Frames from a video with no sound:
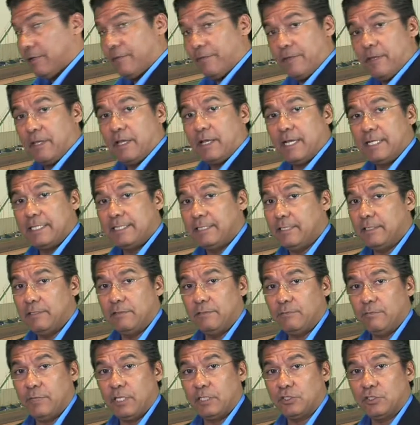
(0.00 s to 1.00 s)
Thing I
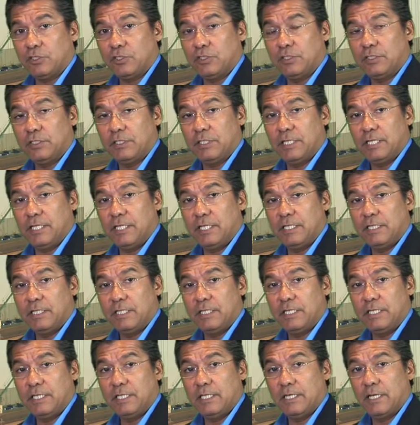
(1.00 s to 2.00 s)
didn't mention in
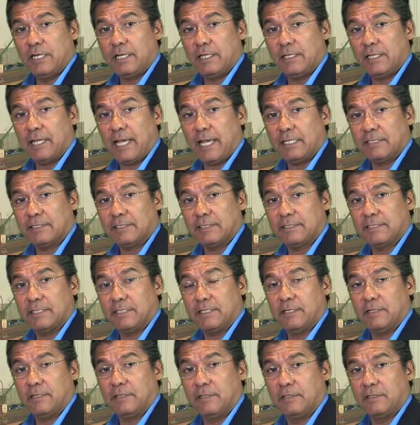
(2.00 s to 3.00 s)
the last
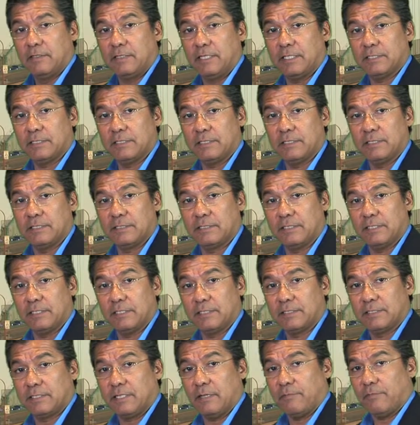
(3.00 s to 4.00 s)
lesson in
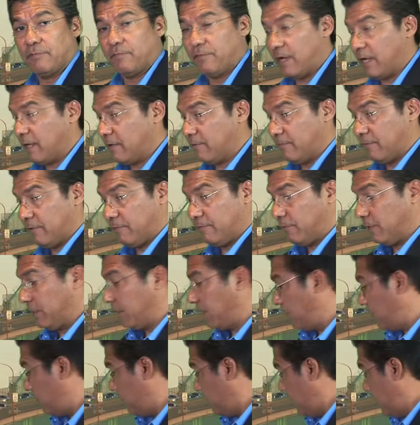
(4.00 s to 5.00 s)
step 5
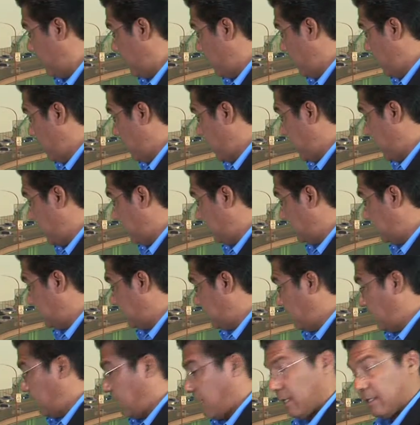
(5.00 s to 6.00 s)
video
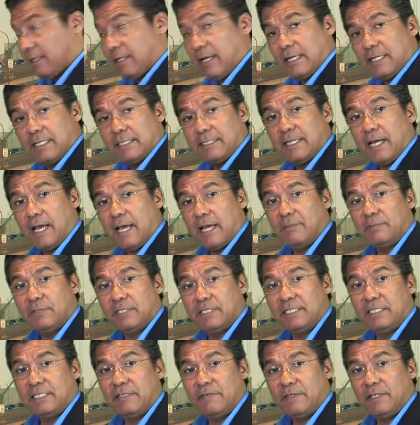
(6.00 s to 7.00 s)
is a lot of times
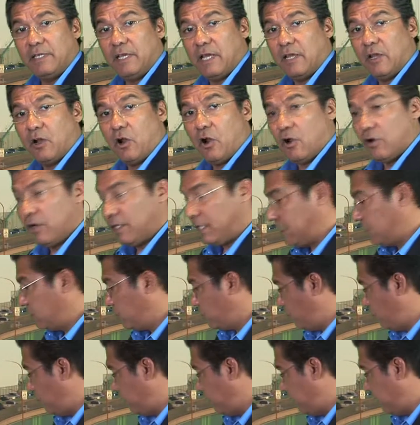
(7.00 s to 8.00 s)
the DVIR is
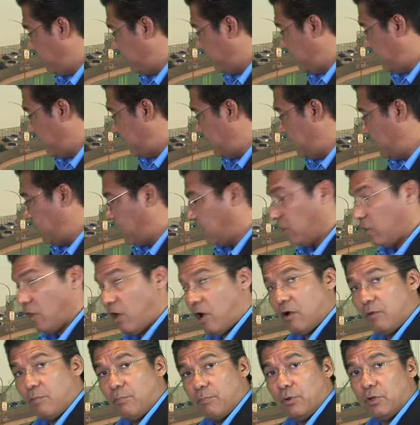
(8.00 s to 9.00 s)
with the
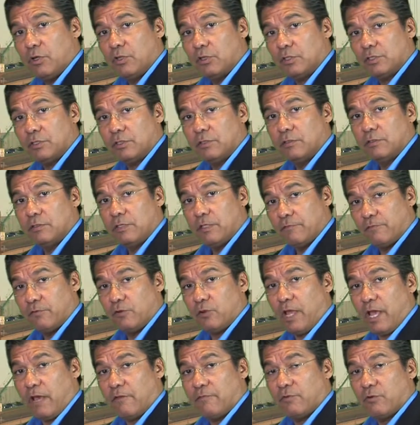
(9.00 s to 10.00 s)
logbooks if
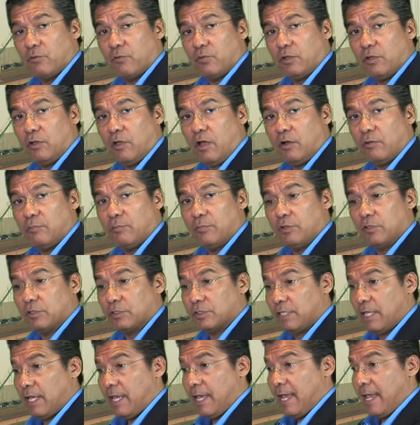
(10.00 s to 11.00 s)
you have to run logbooks.
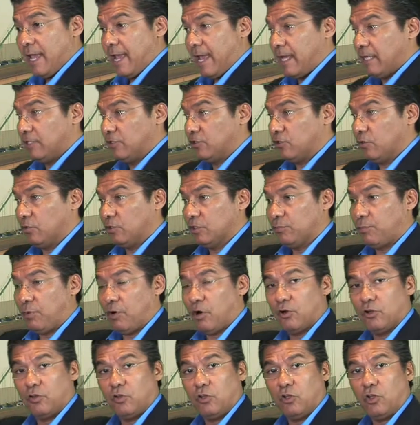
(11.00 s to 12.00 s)
And so it's
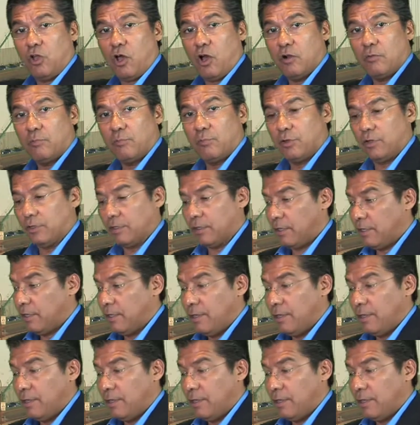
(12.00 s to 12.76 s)
part of the logbook.